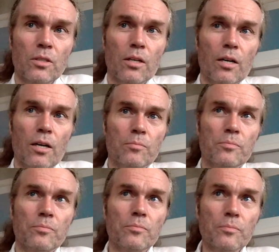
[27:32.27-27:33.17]
But
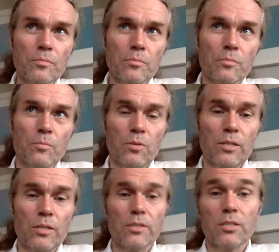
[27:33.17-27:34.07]
we
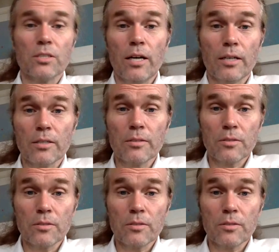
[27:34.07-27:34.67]
can start